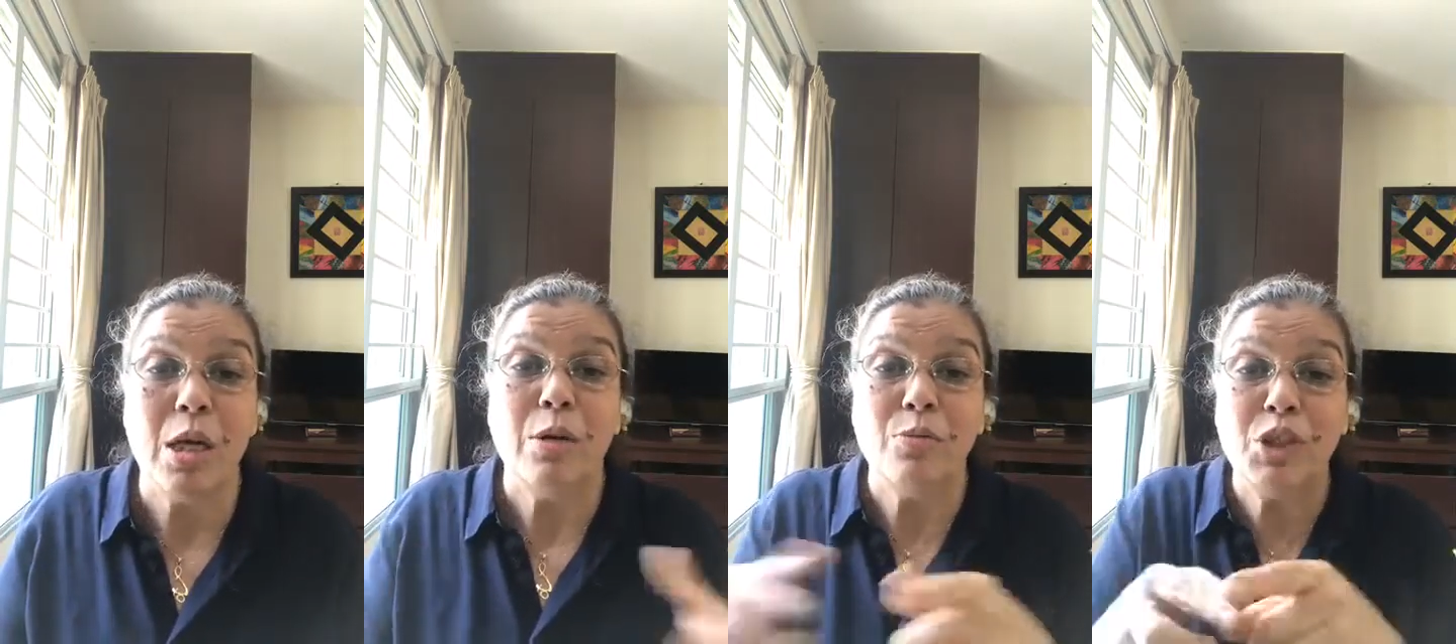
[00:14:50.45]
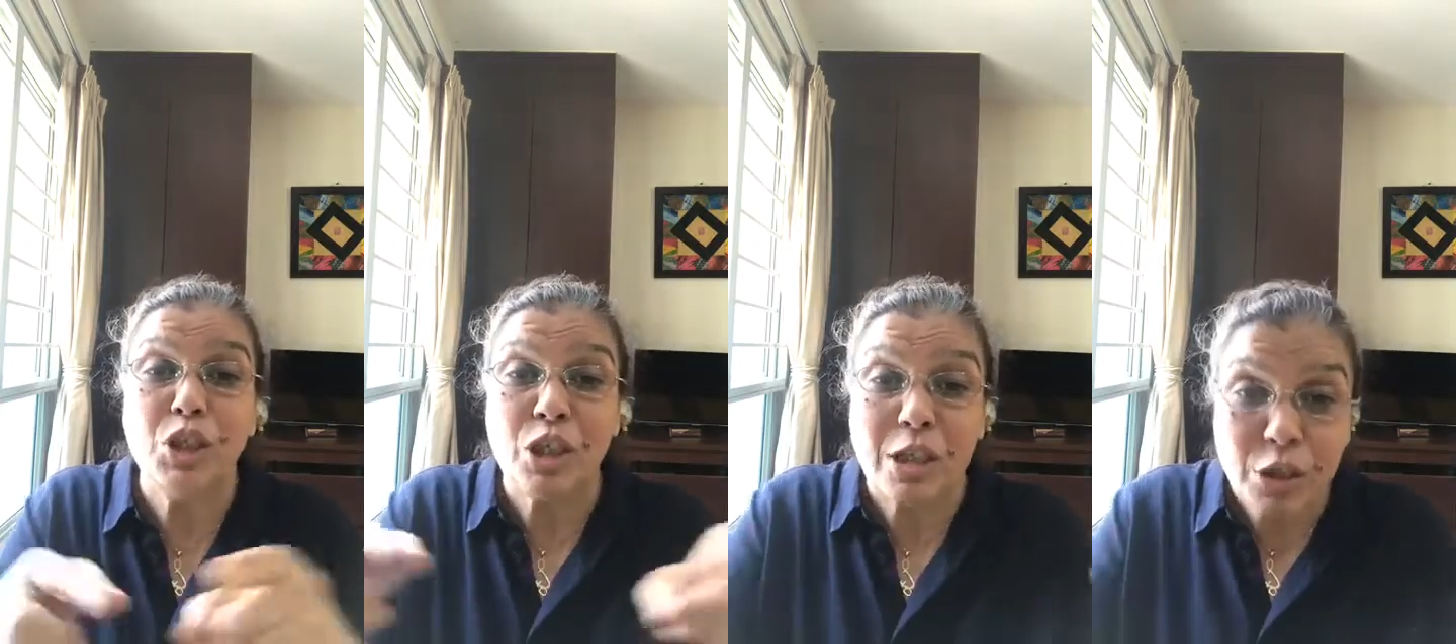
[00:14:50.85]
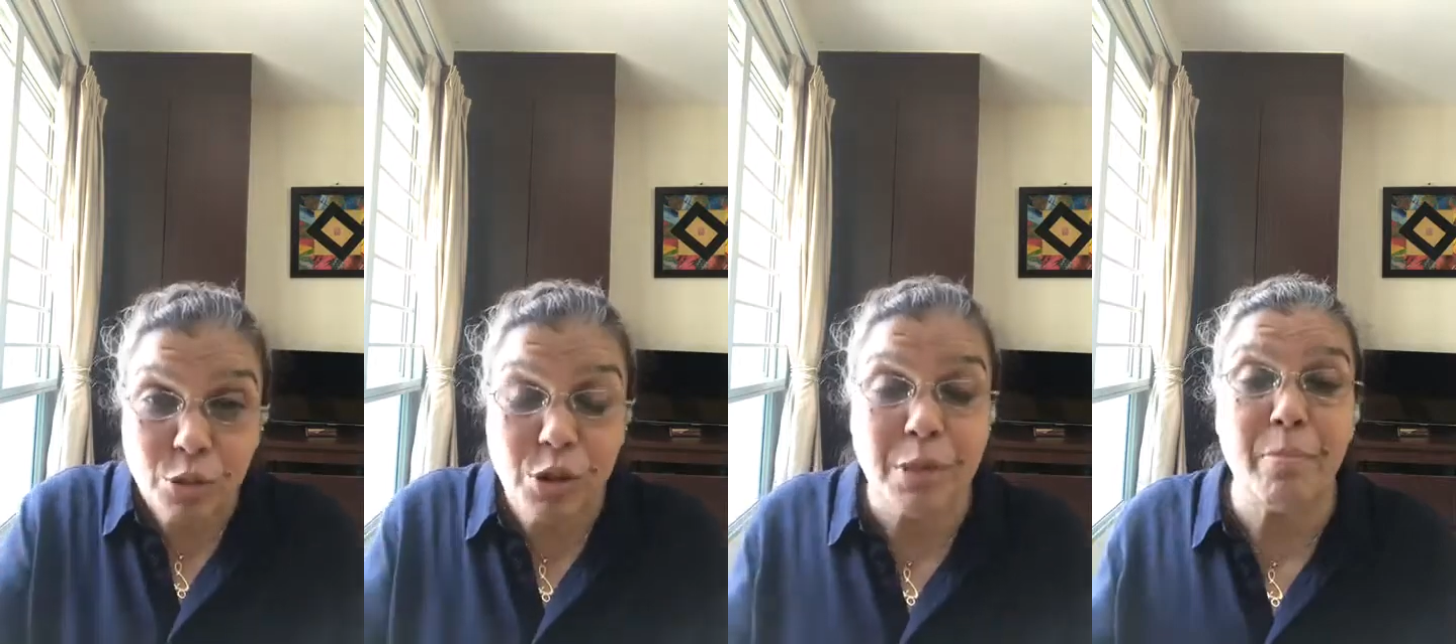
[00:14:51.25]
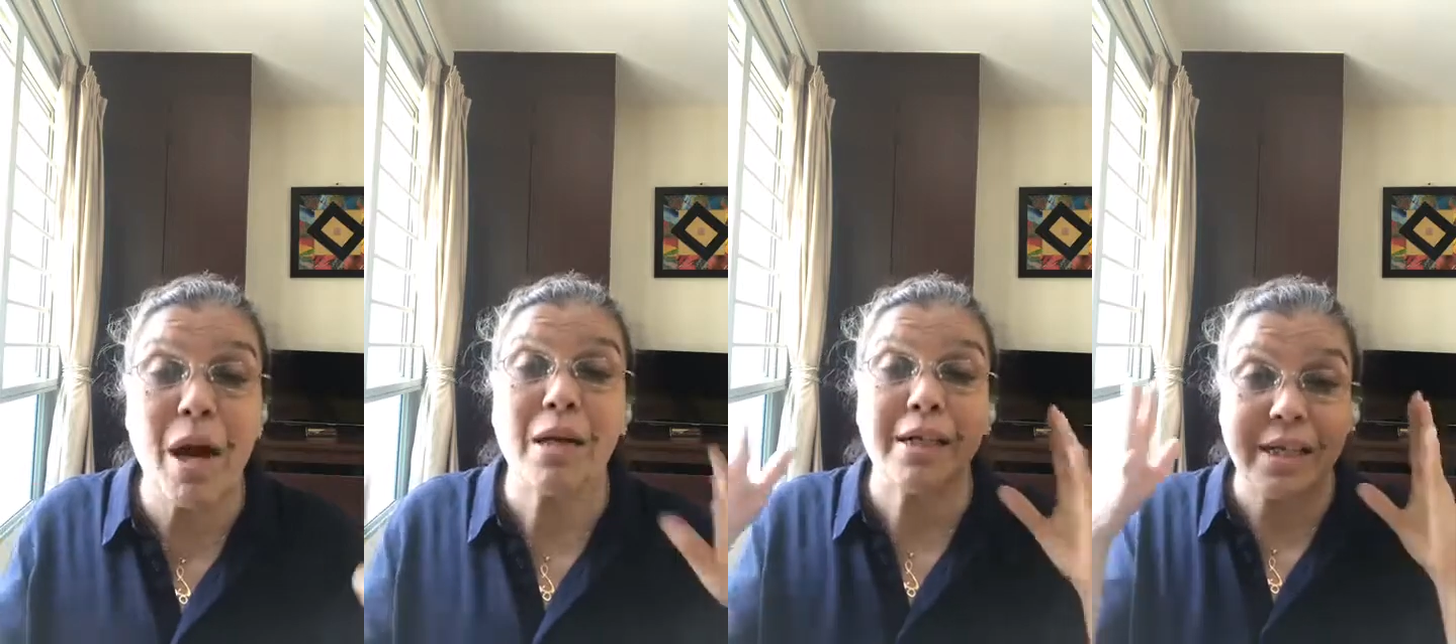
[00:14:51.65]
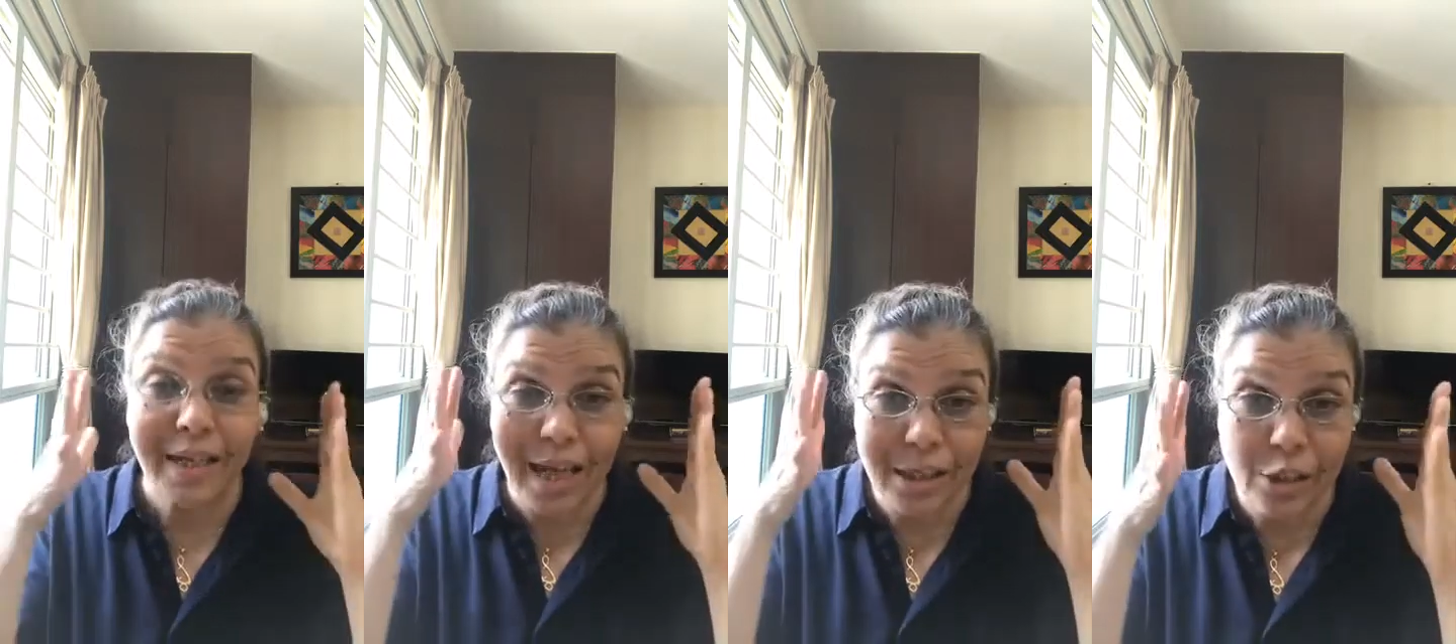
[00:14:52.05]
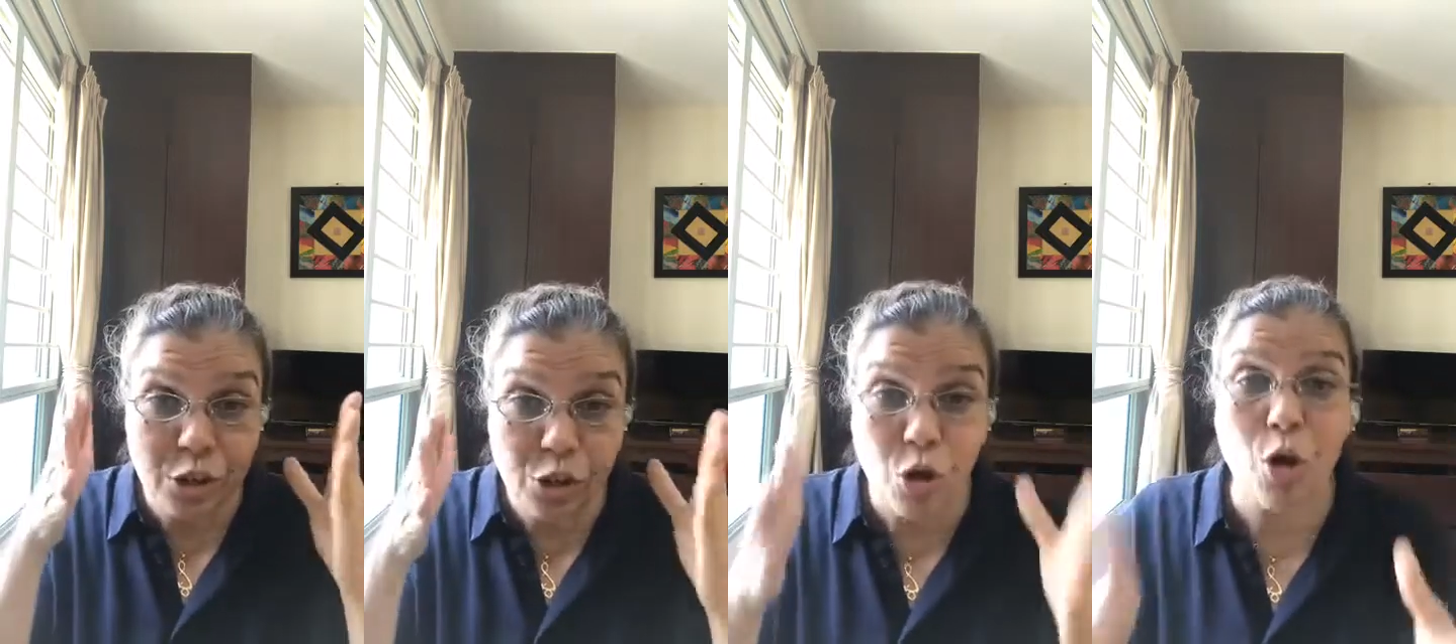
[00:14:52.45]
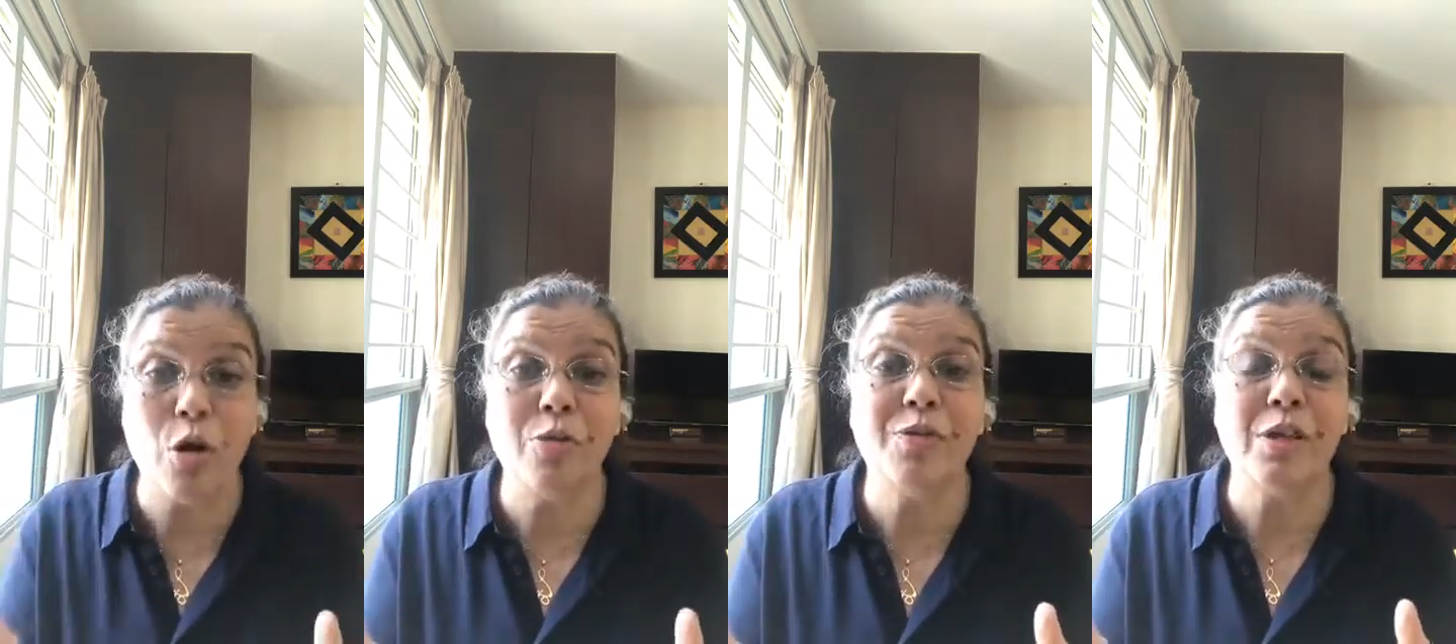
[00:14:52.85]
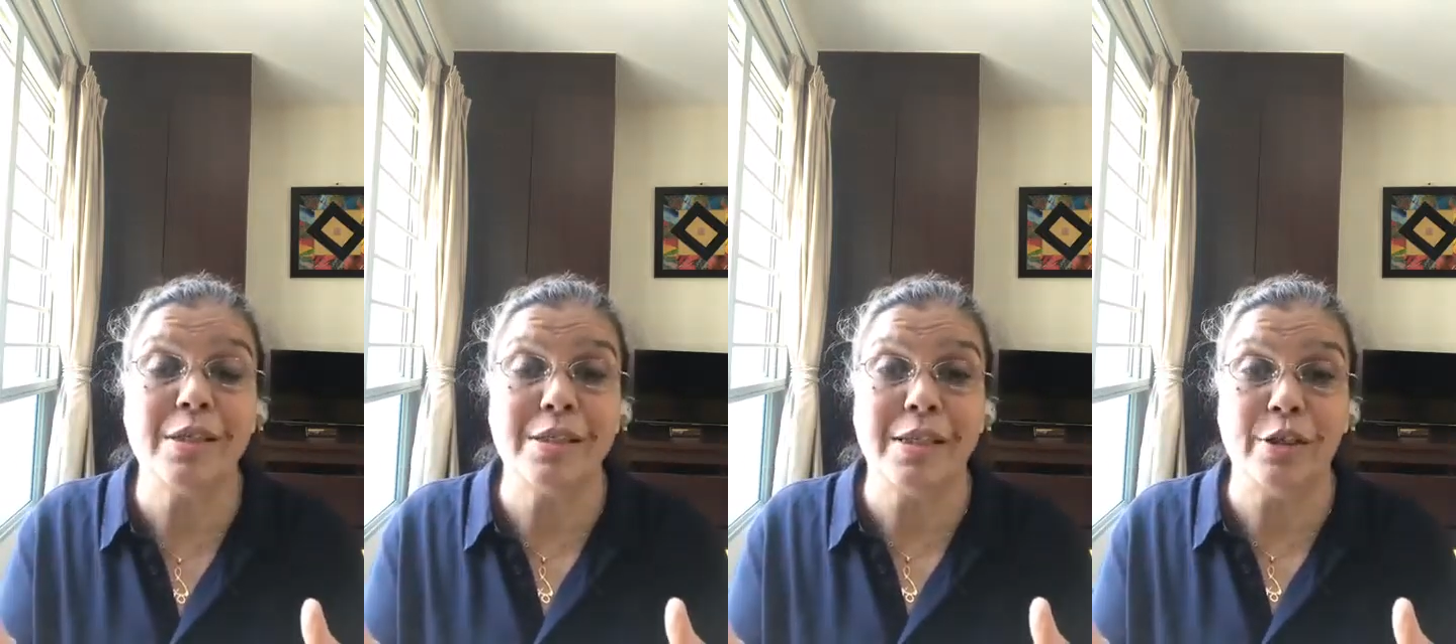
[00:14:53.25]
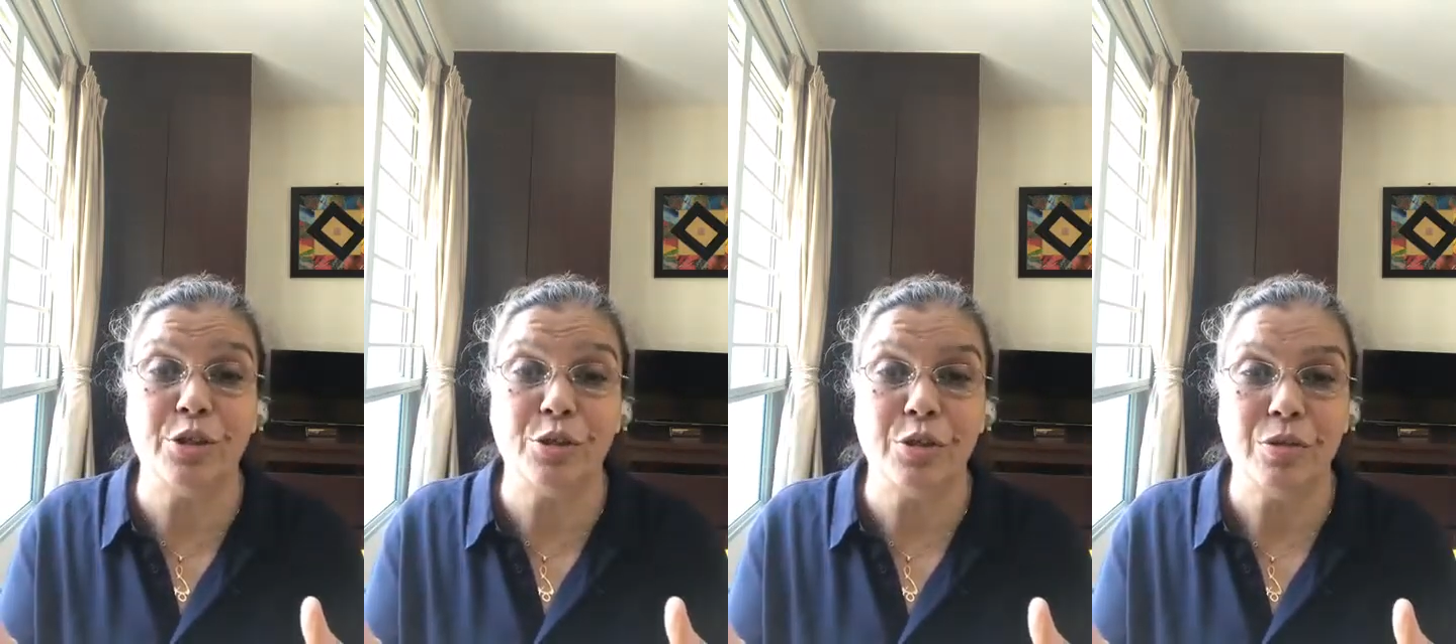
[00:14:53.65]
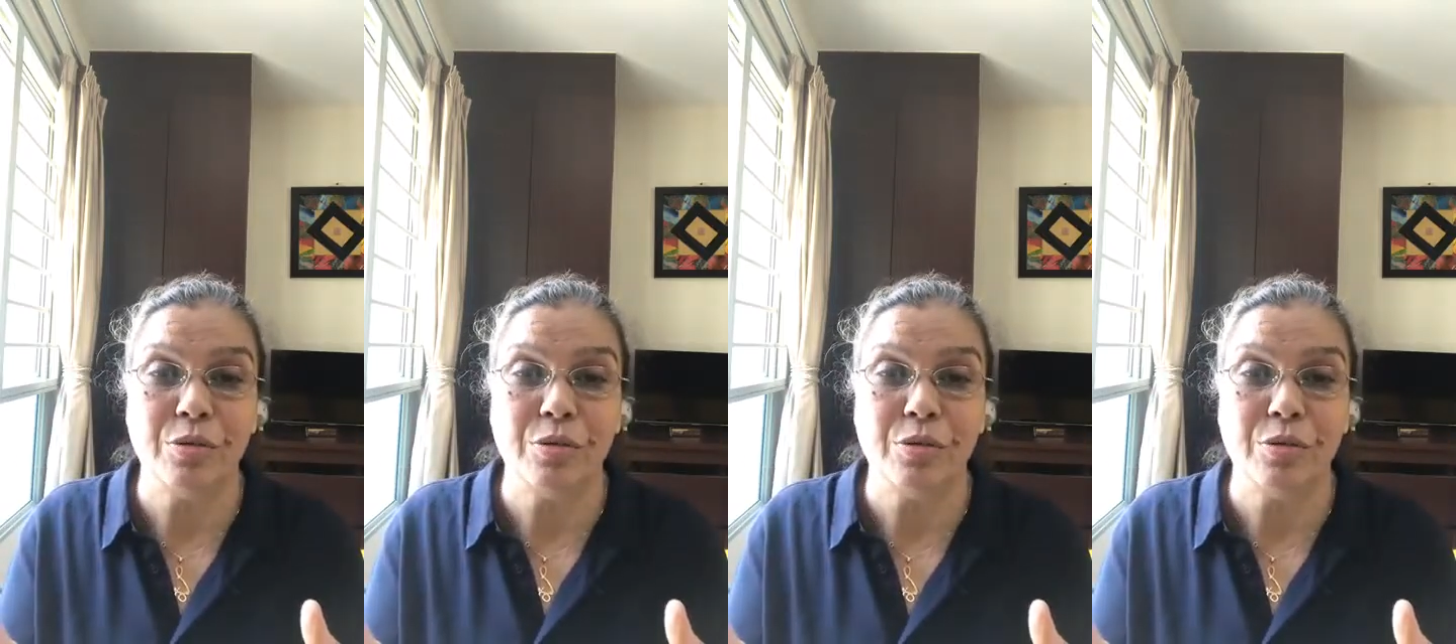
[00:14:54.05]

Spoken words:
which you demarcate as your workstation.